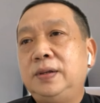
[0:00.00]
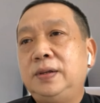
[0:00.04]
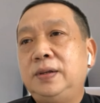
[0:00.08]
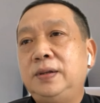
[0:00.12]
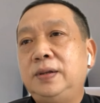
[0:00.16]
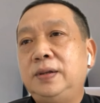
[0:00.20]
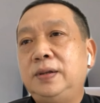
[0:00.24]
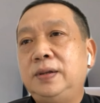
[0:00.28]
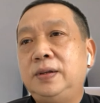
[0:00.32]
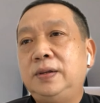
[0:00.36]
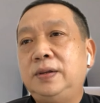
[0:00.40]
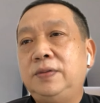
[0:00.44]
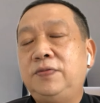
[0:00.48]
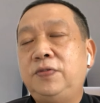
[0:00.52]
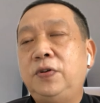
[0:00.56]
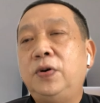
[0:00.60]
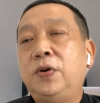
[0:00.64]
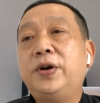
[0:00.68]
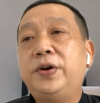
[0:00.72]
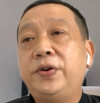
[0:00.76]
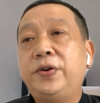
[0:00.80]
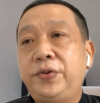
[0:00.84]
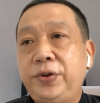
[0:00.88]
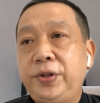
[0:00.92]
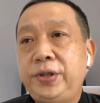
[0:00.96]
uh,
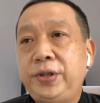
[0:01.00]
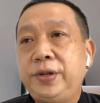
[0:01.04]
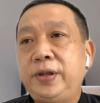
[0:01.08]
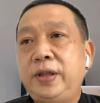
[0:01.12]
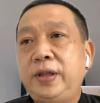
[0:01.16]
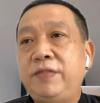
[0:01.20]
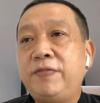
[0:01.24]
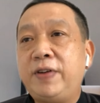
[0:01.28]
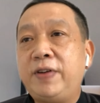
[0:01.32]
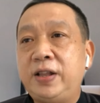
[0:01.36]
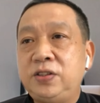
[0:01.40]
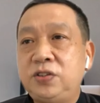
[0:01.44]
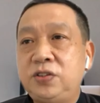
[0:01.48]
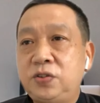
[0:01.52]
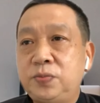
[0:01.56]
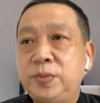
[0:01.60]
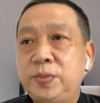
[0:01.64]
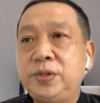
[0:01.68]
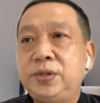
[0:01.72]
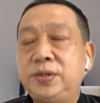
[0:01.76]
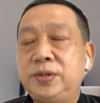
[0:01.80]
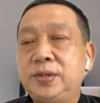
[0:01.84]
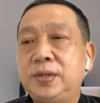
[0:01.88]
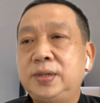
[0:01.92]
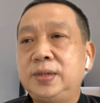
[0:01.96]
for career
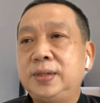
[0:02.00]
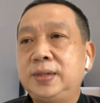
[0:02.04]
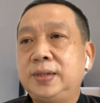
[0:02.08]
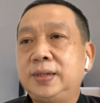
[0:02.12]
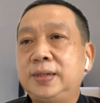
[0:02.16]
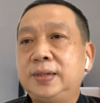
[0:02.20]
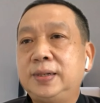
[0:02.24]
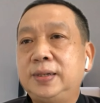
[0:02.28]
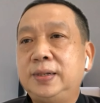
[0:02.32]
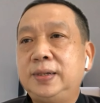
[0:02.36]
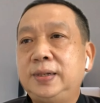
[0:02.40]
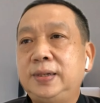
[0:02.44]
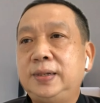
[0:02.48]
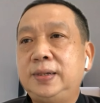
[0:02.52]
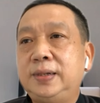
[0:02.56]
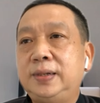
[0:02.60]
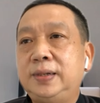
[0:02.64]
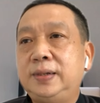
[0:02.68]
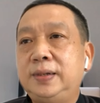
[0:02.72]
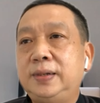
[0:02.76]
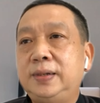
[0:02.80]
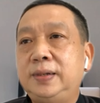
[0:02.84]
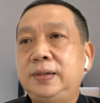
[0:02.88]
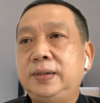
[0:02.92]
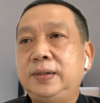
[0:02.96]
advancements,
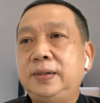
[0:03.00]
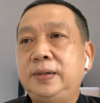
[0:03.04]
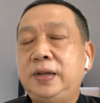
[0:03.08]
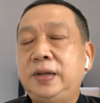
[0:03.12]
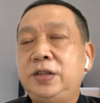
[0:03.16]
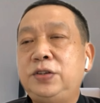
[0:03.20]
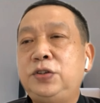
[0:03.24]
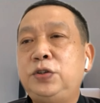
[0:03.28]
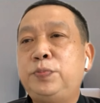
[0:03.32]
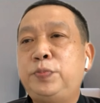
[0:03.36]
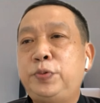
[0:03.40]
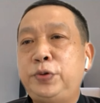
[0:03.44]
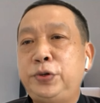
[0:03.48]
uh, as you